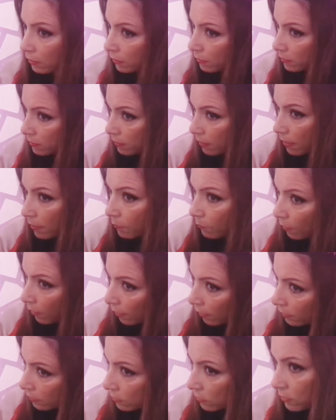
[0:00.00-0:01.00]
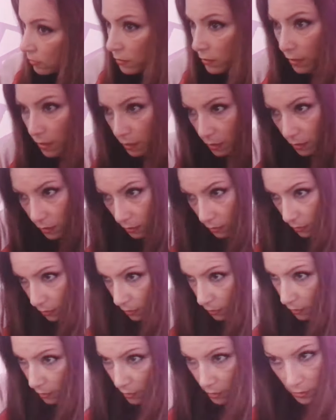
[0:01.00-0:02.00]
the same way I should say. So
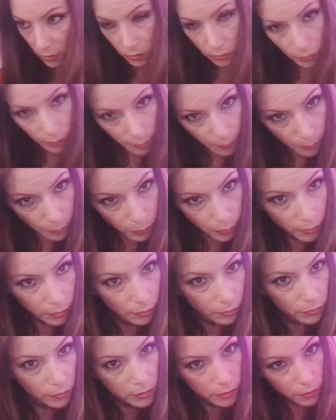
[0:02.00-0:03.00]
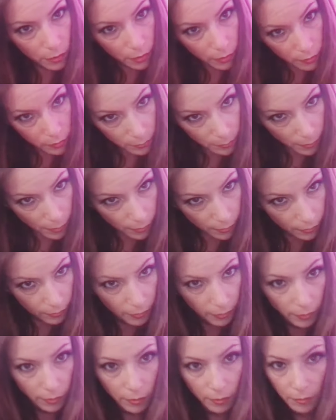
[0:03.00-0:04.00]
I put a crisscross part
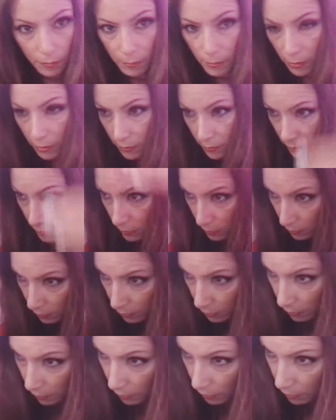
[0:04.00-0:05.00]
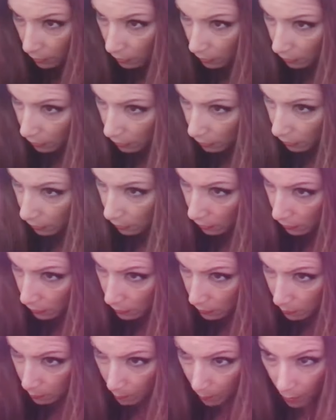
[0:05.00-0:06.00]
here because
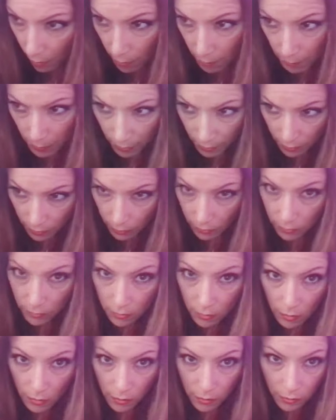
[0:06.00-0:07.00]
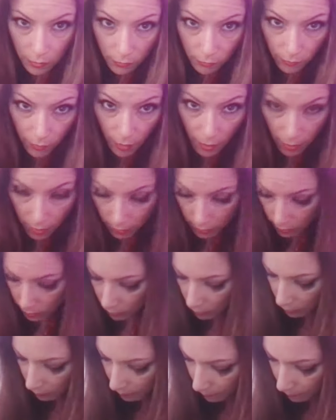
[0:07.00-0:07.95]
it's bob pins and it's fun.